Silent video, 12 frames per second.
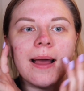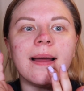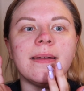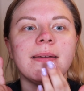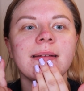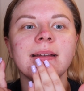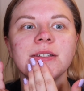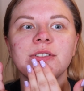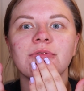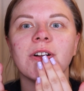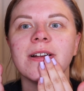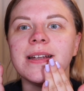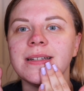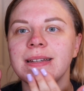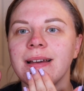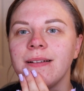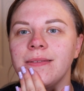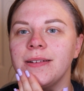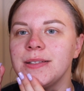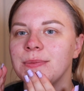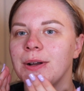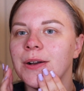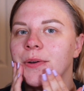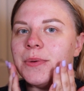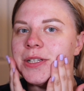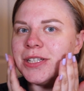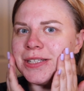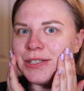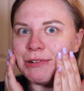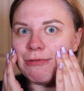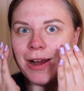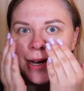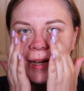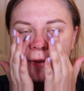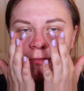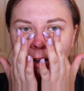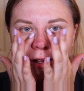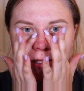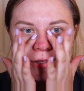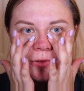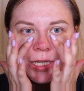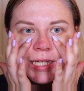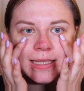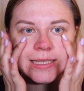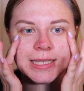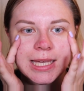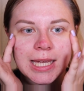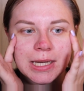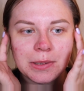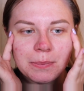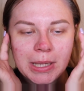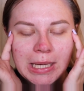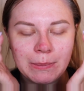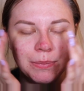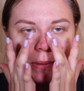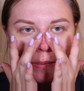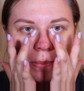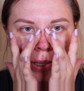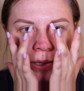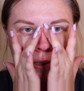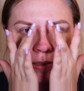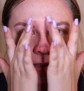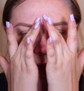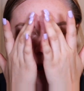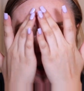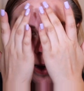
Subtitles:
and it's drying down as well, which is great for us oily skin people, because